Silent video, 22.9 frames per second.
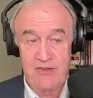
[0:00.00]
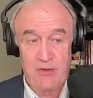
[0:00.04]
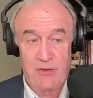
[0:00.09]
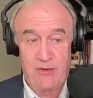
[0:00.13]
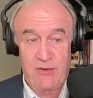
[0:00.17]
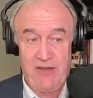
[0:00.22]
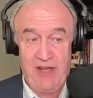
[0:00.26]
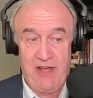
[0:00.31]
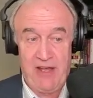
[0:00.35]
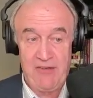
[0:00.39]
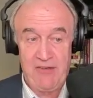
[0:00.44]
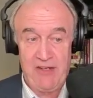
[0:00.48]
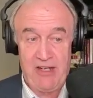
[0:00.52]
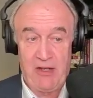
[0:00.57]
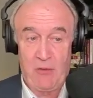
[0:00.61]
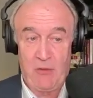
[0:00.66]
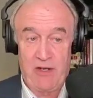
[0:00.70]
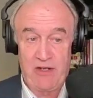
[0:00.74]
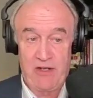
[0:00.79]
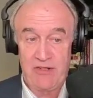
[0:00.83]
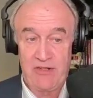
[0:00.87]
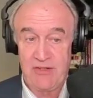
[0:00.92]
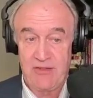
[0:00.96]
So if you have any
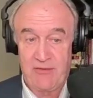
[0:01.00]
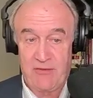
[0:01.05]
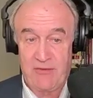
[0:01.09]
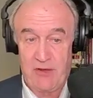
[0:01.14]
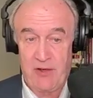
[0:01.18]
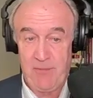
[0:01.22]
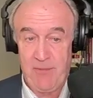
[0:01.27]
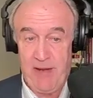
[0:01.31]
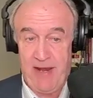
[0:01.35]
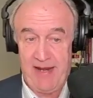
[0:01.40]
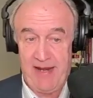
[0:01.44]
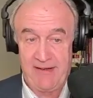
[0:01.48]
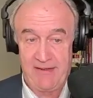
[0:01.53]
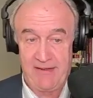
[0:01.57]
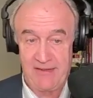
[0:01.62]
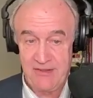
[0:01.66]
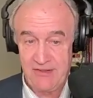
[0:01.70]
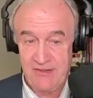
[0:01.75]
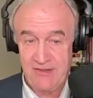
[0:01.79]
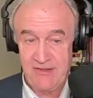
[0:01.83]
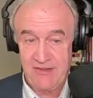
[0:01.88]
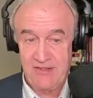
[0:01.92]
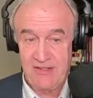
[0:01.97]
questions for our
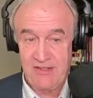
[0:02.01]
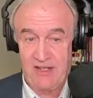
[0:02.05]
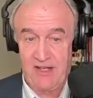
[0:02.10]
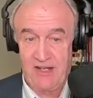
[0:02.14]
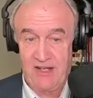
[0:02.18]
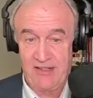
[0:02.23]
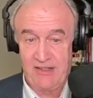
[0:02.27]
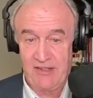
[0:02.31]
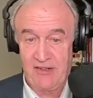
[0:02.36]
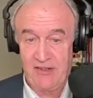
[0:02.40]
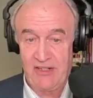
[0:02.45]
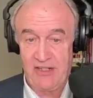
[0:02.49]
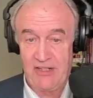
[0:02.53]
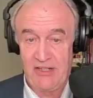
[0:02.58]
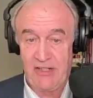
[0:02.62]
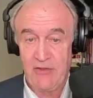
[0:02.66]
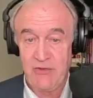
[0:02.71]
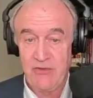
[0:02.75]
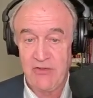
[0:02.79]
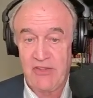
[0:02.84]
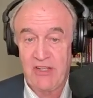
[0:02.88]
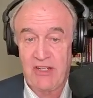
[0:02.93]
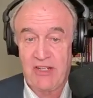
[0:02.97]
panelists, you can
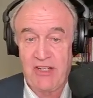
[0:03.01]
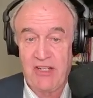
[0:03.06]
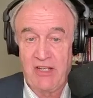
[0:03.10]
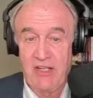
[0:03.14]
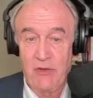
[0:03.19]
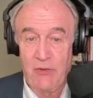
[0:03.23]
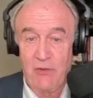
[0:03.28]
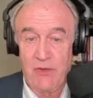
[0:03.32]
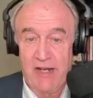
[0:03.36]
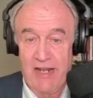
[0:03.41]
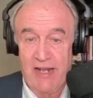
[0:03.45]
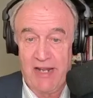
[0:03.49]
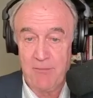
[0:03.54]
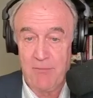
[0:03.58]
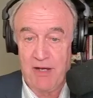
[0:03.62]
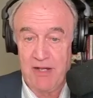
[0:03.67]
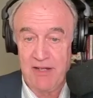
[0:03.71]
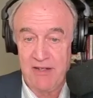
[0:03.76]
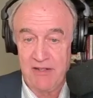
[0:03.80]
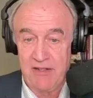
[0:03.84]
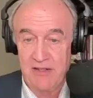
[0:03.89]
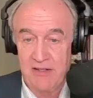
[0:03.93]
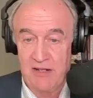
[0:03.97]
use the Q&A
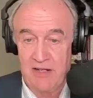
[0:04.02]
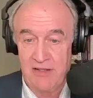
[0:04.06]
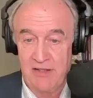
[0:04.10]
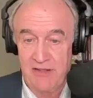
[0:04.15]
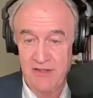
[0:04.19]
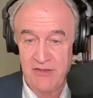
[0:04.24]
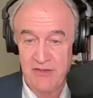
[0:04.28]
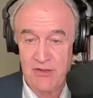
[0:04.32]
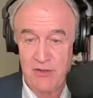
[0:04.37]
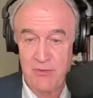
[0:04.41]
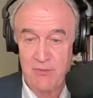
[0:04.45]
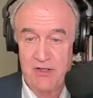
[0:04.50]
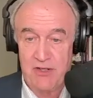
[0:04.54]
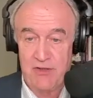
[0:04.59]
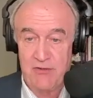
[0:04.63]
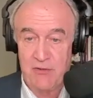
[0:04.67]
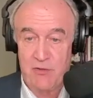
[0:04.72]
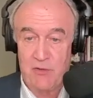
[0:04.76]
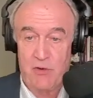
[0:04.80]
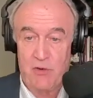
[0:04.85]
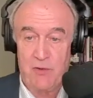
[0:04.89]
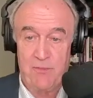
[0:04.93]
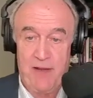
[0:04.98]
button on the Zoom
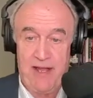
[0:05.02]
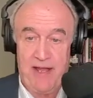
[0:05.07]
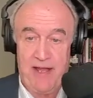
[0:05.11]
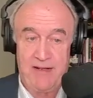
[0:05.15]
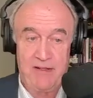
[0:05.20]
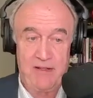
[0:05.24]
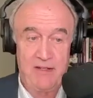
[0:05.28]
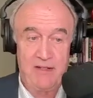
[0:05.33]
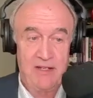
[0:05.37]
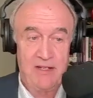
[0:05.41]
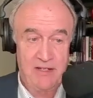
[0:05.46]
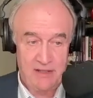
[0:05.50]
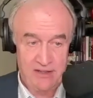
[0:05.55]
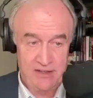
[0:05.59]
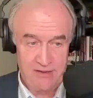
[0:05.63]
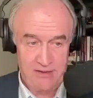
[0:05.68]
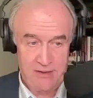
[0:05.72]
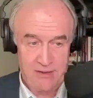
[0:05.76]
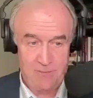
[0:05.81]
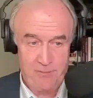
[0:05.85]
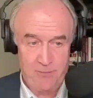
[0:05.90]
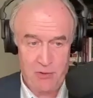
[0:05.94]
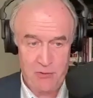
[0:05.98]
control panel
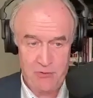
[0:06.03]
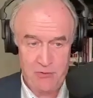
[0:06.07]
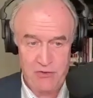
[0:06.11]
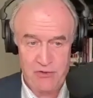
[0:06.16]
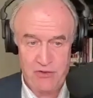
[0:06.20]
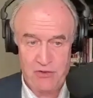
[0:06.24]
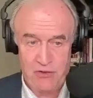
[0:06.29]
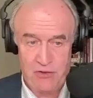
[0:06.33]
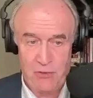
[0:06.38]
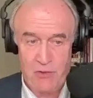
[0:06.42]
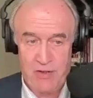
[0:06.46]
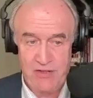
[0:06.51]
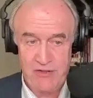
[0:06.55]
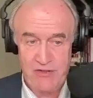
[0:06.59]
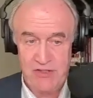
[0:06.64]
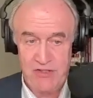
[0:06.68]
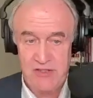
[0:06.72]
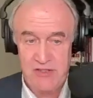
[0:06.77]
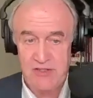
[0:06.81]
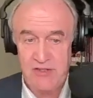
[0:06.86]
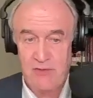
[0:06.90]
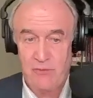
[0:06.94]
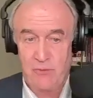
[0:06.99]
to post your
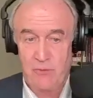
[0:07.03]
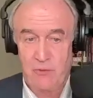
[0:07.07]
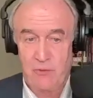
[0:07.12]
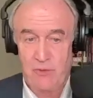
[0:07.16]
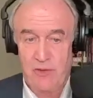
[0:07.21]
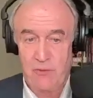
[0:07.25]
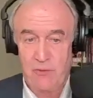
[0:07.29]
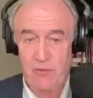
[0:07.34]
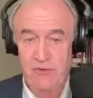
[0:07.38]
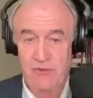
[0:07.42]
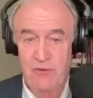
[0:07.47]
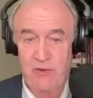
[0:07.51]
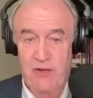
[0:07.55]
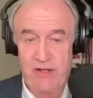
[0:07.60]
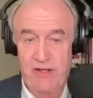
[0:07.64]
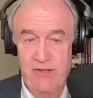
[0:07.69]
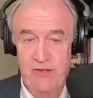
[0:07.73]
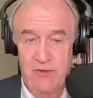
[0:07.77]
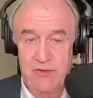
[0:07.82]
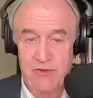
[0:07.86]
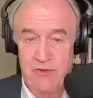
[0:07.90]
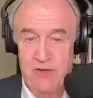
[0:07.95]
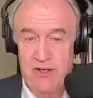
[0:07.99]
questions. We will
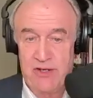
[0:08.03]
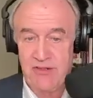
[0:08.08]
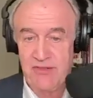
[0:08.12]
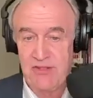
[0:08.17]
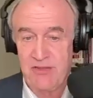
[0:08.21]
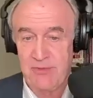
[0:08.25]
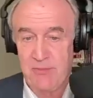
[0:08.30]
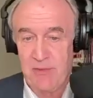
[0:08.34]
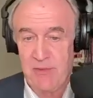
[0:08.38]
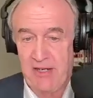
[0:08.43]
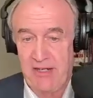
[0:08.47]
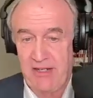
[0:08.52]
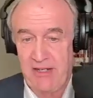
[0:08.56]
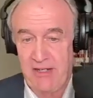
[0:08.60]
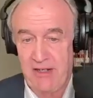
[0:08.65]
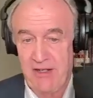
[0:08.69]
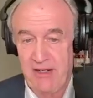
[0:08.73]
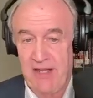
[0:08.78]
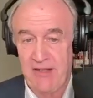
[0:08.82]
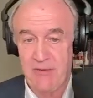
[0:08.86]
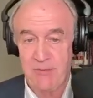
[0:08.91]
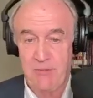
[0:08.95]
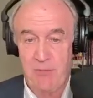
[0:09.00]
try to address as
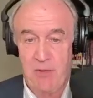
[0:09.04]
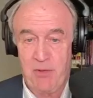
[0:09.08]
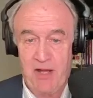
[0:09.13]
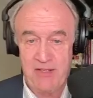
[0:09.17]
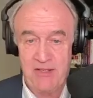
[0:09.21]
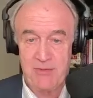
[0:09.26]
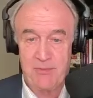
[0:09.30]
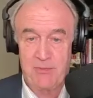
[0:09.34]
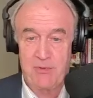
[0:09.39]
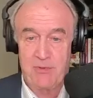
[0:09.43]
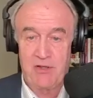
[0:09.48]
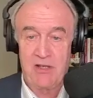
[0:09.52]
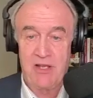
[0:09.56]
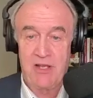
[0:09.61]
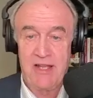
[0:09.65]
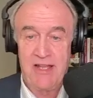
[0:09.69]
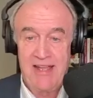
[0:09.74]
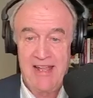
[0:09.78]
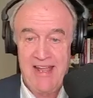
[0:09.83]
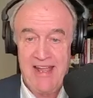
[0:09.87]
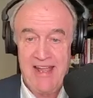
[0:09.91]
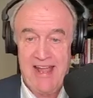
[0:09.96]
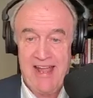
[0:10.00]
many as possible
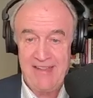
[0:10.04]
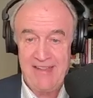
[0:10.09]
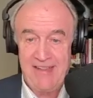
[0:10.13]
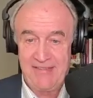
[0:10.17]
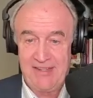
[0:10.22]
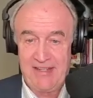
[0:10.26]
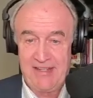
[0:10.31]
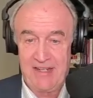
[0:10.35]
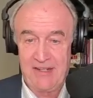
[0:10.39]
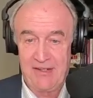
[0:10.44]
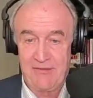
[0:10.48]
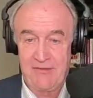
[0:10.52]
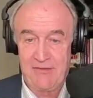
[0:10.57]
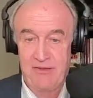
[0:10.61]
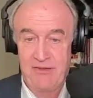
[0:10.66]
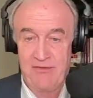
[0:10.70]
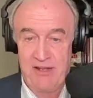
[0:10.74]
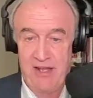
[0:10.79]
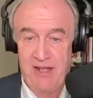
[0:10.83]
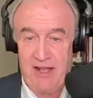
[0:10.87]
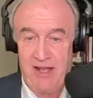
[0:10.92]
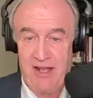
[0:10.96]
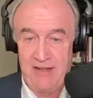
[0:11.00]
at the end of
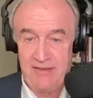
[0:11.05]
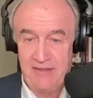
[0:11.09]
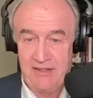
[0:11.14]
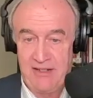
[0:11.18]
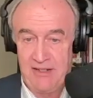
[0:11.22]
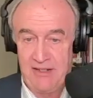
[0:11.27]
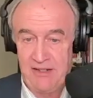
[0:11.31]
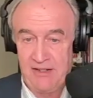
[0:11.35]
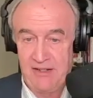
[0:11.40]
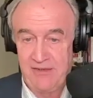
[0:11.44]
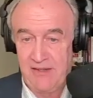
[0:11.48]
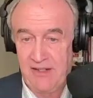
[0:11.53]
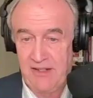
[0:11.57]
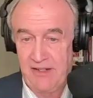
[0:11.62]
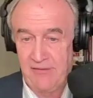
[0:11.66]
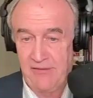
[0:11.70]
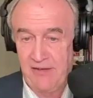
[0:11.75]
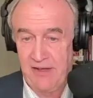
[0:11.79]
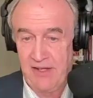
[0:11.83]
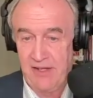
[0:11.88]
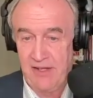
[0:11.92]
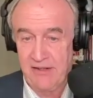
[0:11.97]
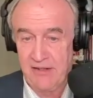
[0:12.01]
the
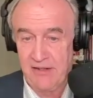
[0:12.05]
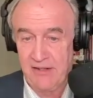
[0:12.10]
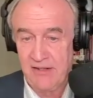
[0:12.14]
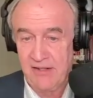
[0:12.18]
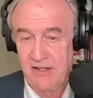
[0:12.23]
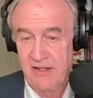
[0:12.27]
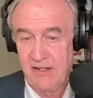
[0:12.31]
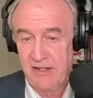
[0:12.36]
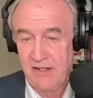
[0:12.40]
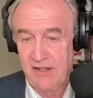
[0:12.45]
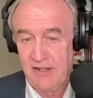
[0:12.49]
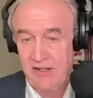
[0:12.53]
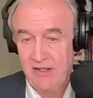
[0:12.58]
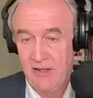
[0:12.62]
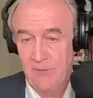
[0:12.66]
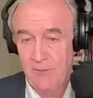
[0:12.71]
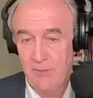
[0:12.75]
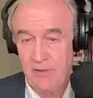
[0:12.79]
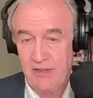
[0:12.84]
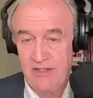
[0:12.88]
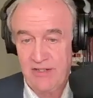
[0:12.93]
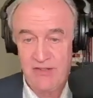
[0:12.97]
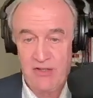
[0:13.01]
event.
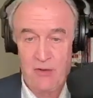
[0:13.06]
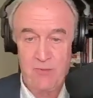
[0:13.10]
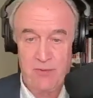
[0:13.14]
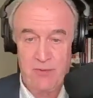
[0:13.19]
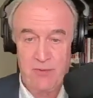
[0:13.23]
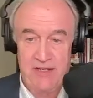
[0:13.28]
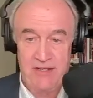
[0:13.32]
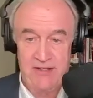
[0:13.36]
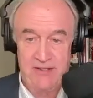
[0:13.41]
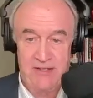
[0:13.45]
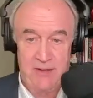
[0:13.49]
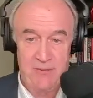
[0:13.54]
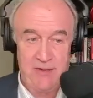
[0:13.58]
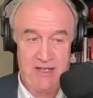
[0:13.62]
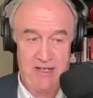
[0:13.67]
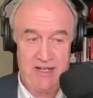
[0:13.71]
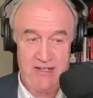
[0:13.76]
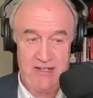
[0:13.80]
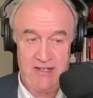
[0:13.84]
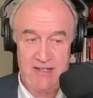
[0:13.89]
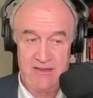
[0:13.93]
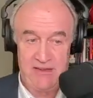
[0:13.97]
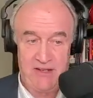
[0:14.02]
Now, please don't be
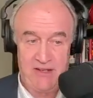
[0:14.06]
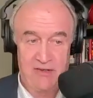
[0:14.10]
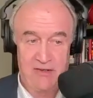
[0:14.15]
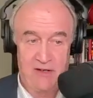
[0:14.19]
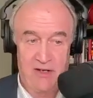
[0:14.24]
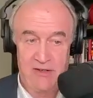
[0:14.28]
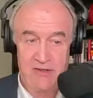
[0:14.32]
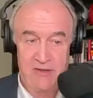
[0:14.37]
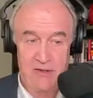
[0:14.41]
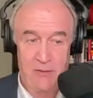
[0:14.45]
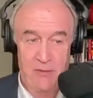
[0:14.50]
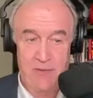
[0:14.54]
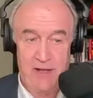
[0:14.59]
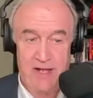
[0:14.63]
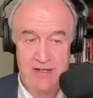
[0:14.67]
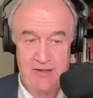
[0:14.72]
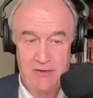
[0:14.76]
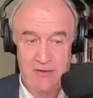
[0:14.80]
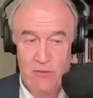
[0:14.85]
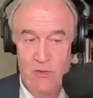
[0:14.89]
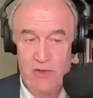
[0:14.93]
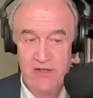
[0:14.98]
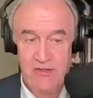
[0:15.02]
intimidated. There are no
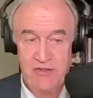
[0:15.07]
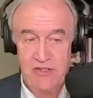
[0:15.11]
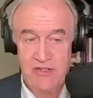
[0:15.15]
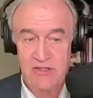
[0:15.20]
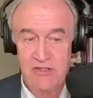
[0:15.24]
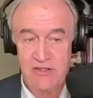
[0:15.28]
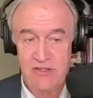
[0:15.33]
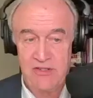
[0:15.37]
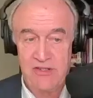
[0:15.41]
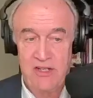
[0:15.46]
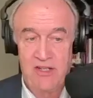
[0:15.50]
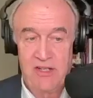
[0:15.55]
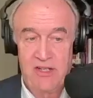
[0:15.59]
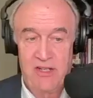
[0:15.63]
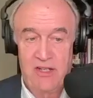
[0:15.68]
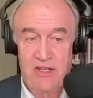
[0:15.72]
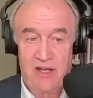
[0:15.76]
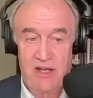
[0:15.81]
bad questions.